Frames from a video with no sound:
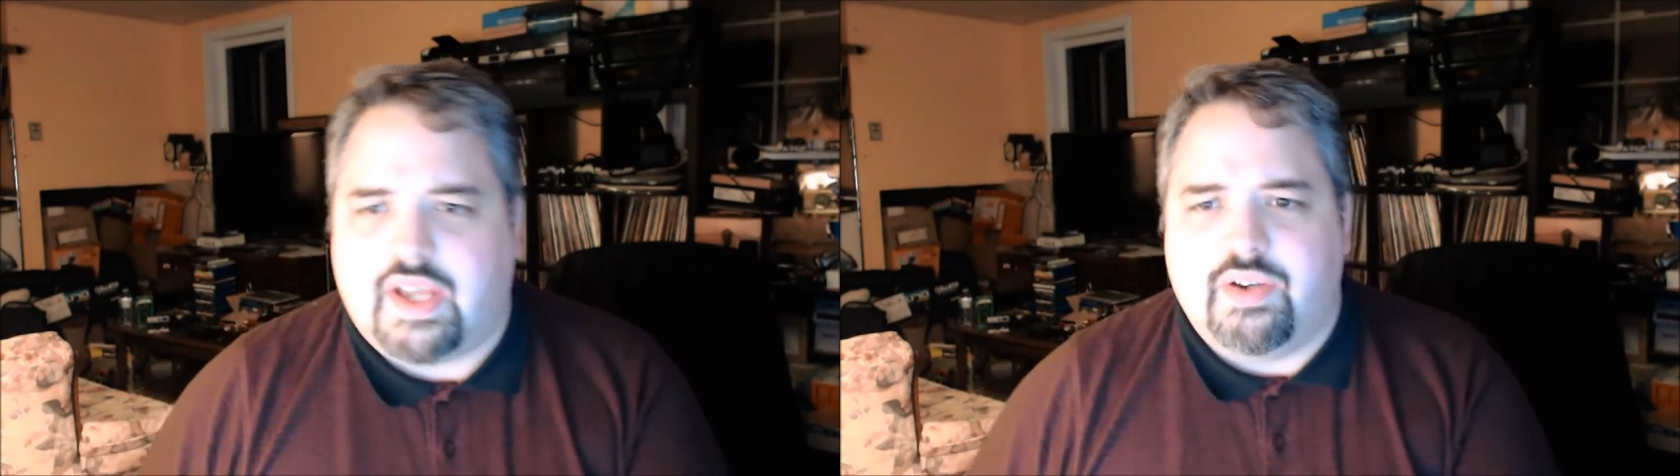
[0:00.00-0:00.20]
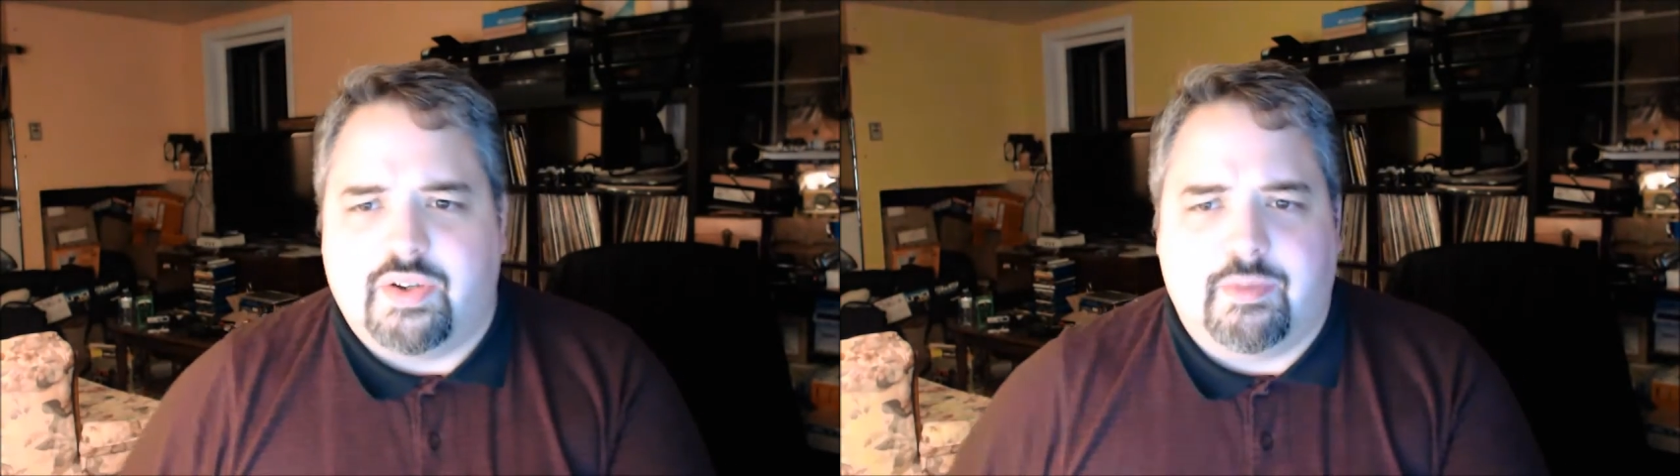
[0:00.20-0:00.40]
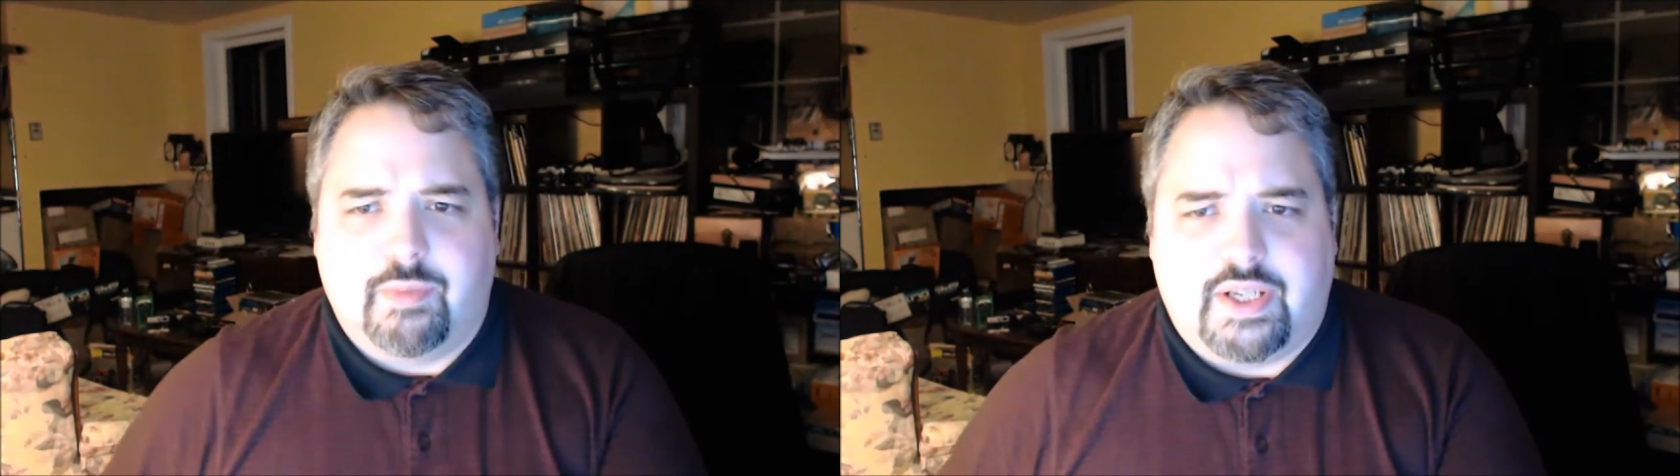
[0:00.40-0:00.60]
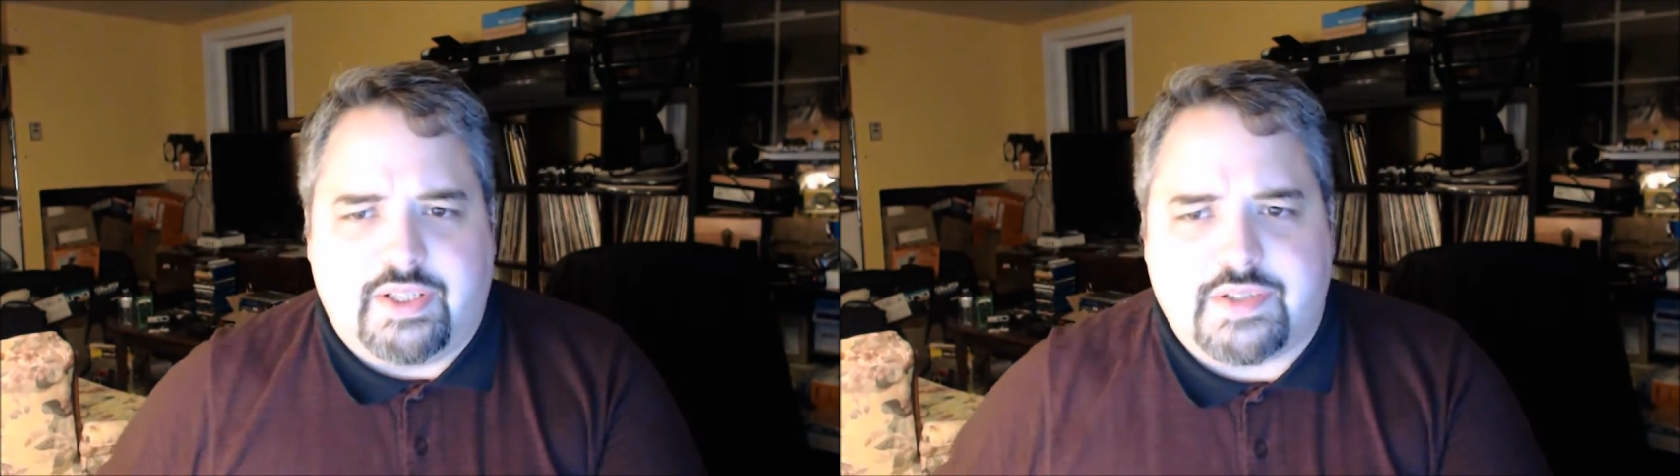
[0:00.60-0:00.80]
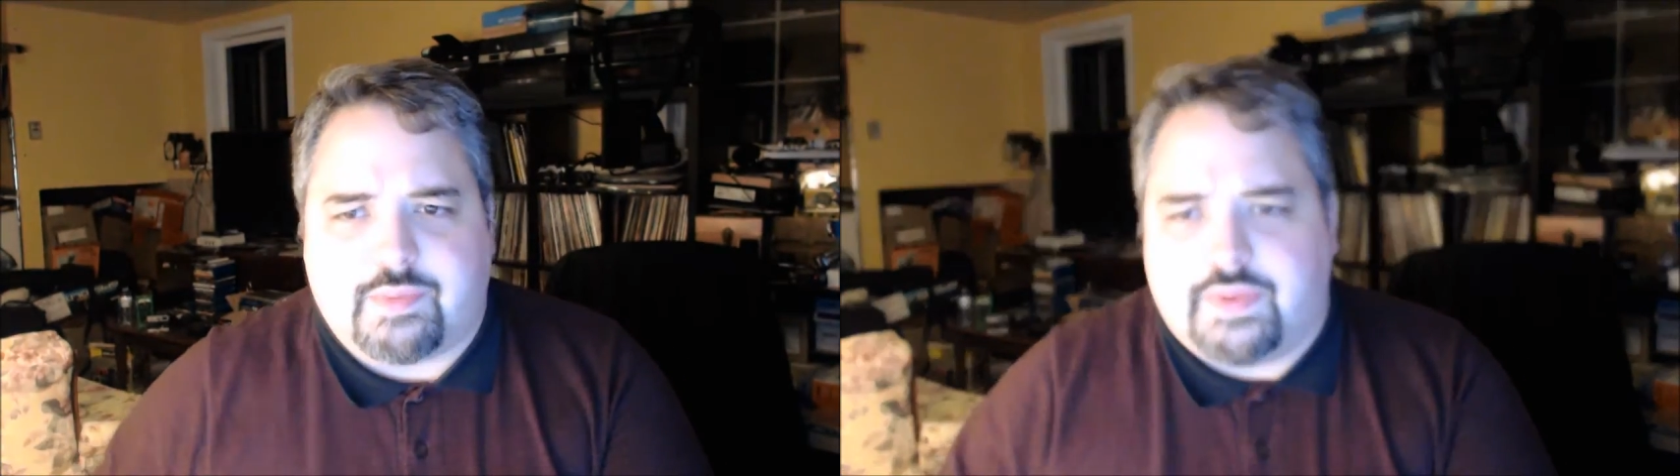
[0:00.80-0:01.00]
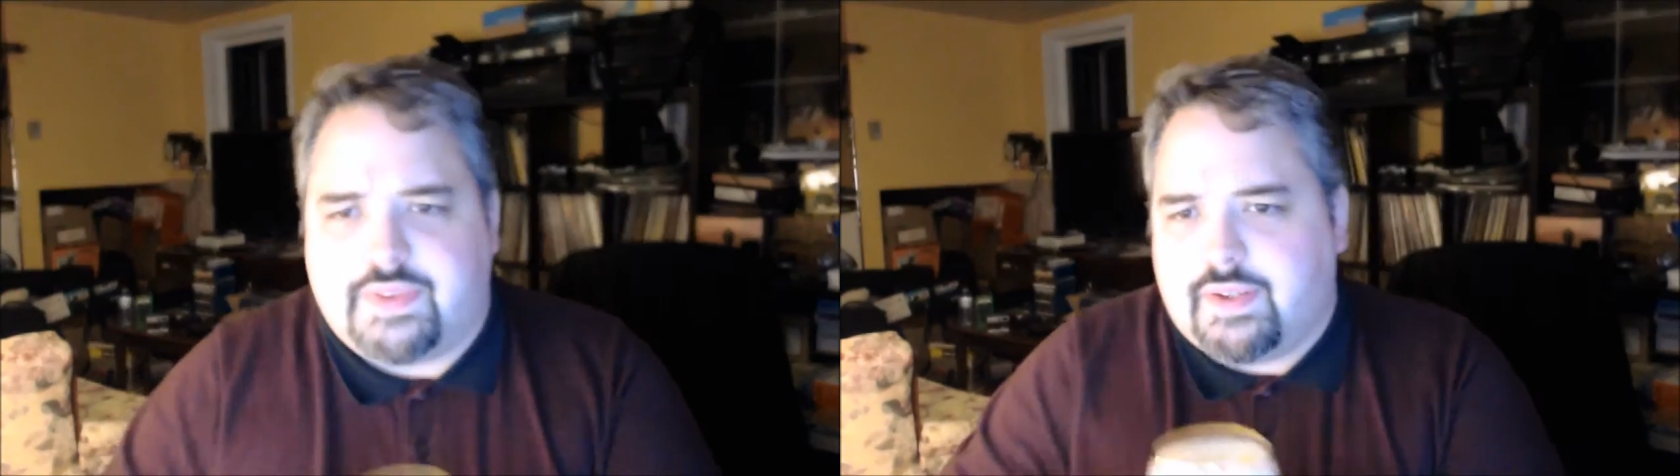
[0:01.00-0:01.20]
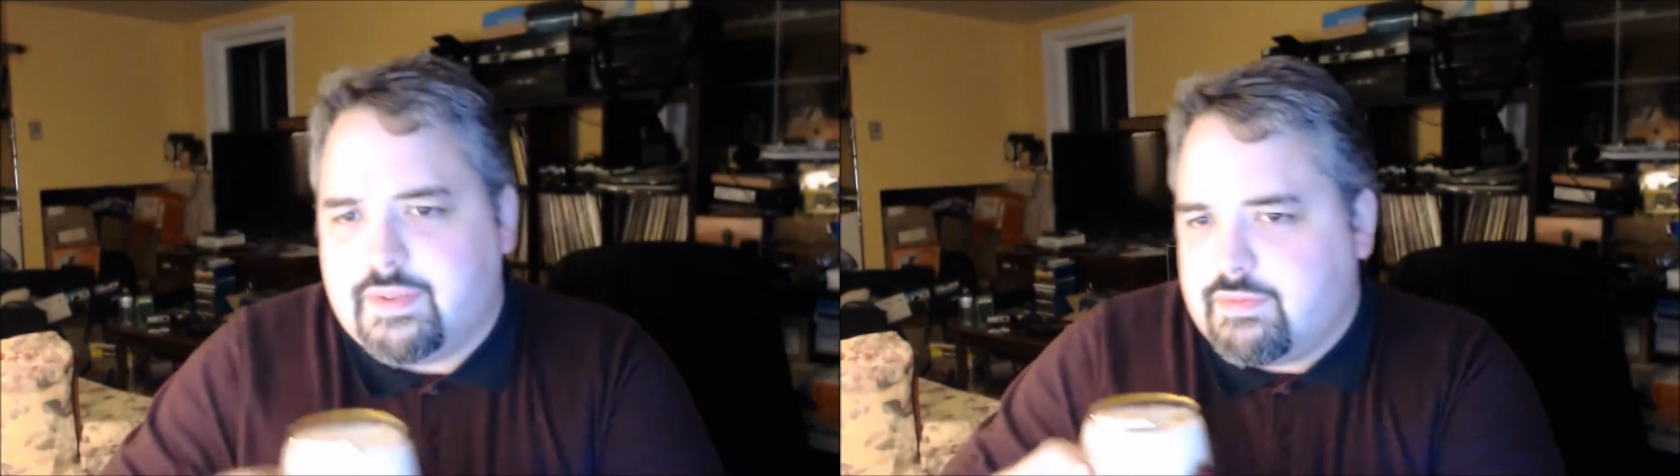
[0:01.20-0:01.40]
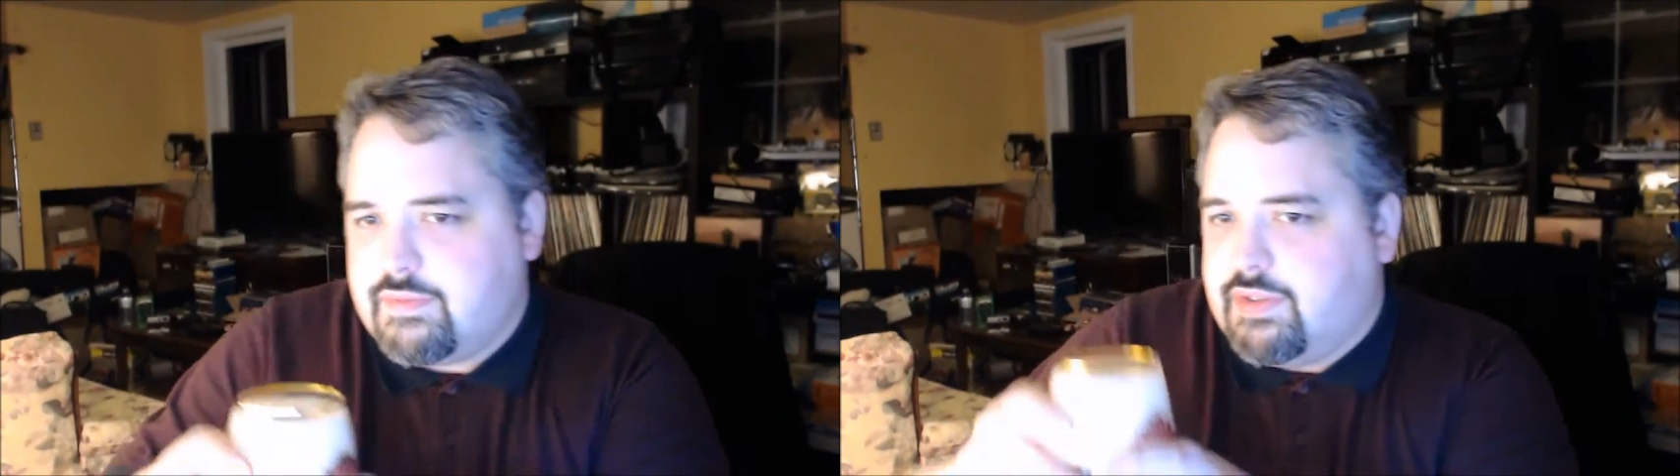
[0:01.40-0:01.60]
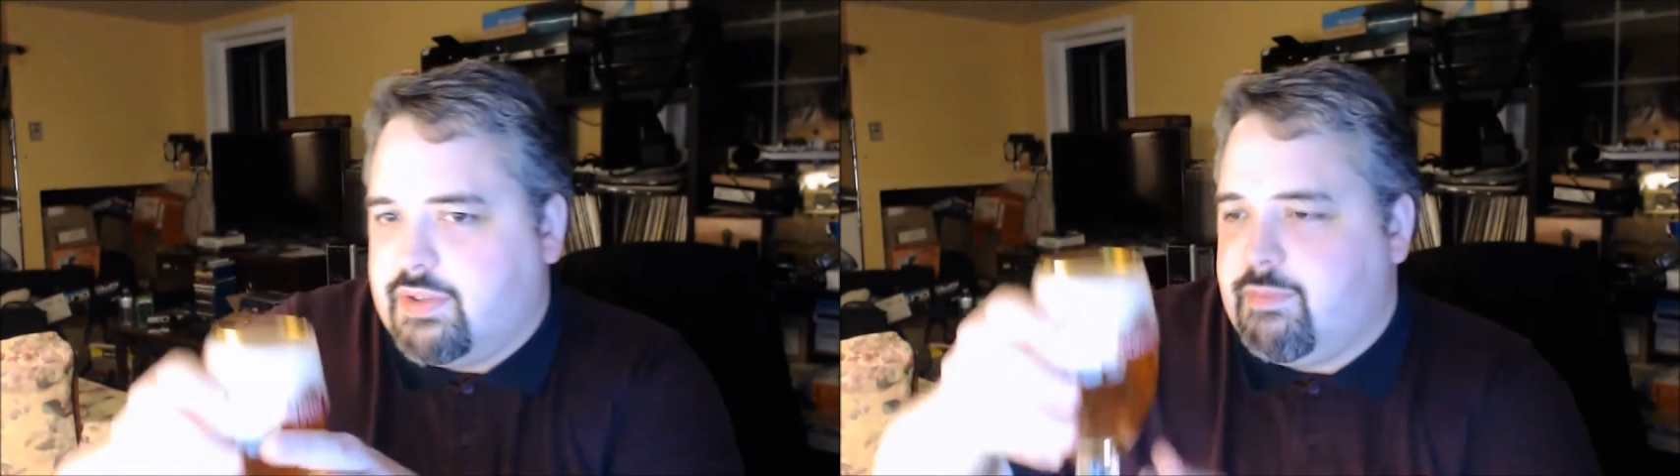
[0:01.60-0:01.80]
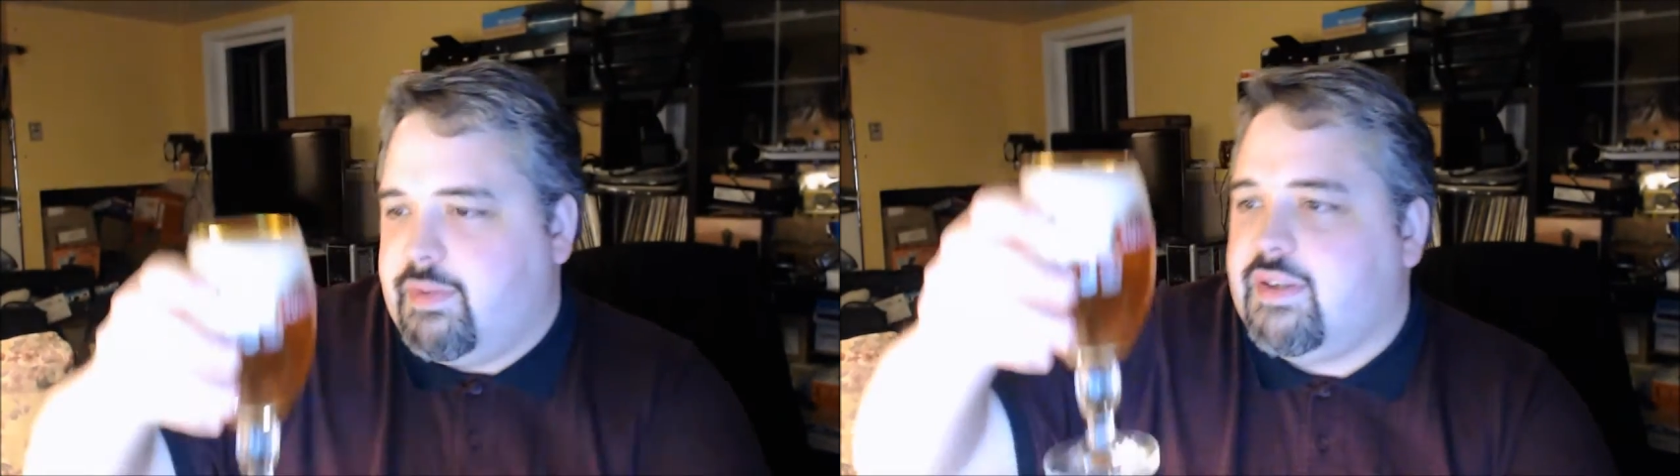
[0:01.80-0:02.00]
I know your mind just went there,
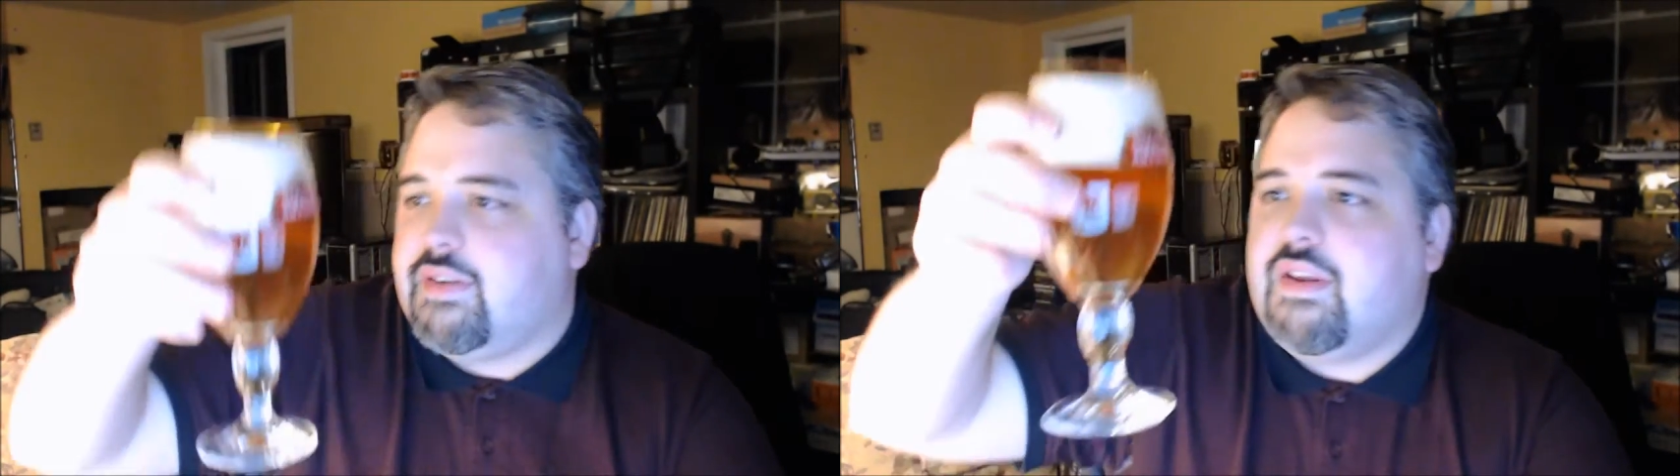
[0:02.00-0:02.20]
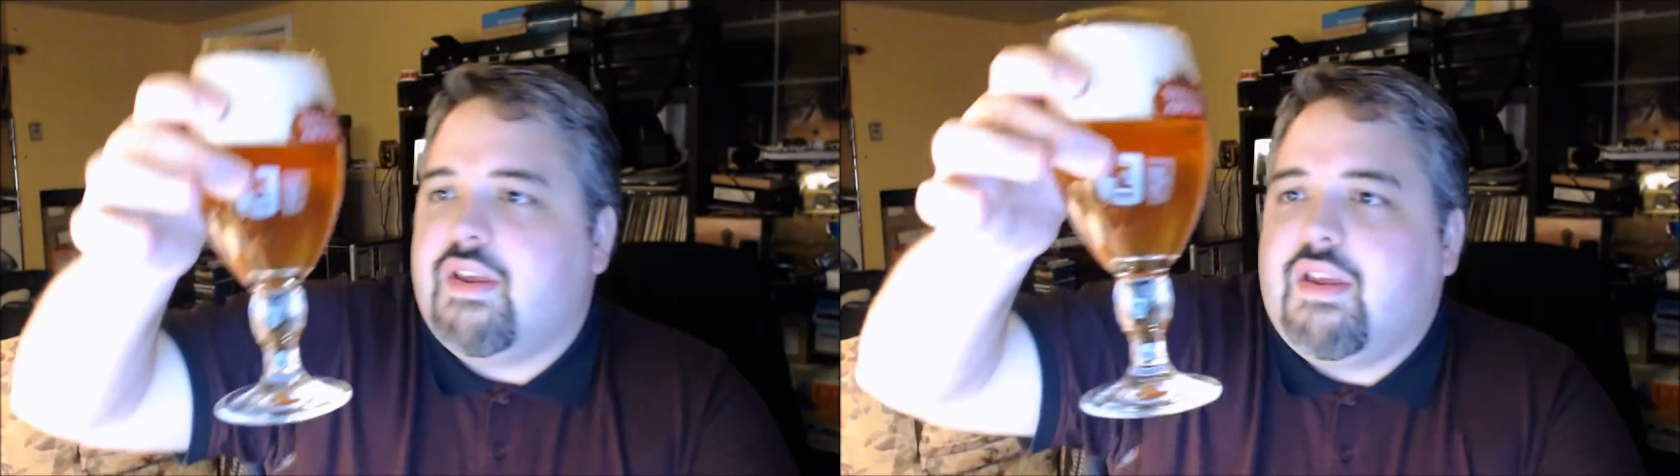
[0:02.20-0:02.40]
dirty man.